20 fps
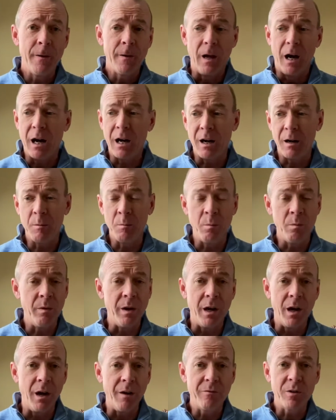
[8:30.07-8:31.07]

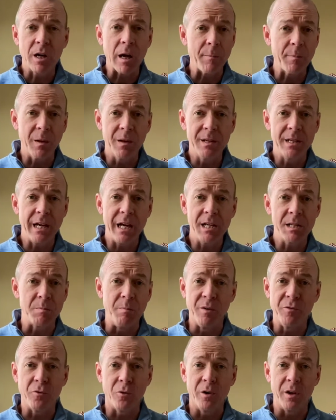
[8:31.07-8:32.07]
a couple of days
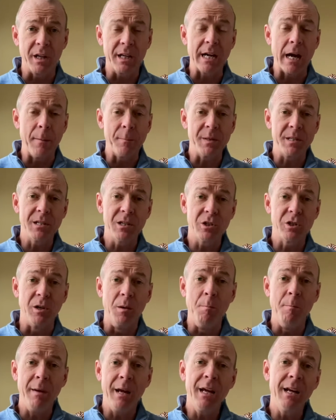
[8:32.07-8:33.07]
before the
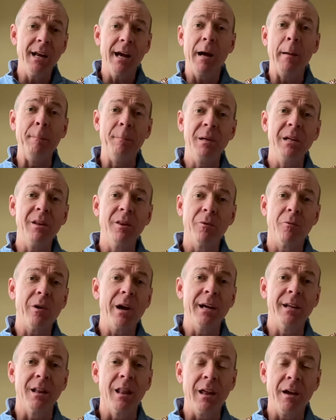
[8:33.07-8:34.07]
competition may not be the
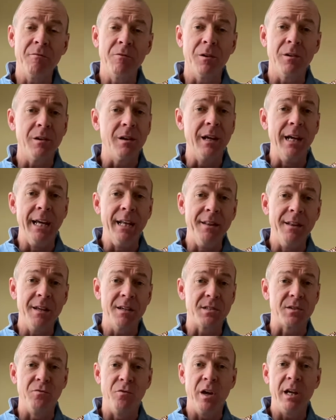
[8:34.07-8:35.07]
right level in
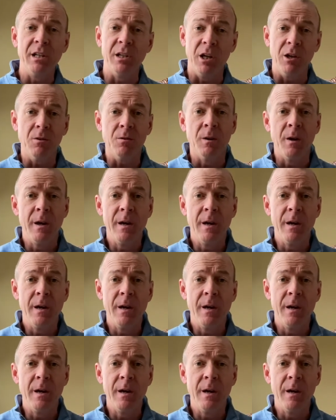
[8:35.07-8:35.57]
this venue.